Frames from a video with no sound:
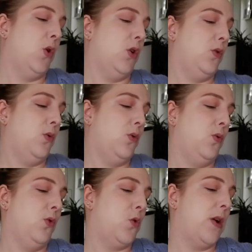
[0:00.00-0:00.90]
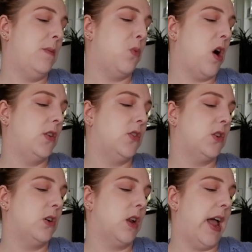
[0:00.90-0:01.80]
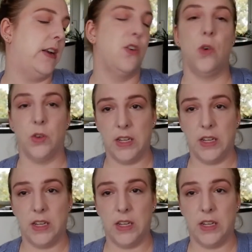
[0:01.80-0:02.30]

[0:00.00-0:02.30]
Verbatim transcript: ooh, cream bronzer light gold.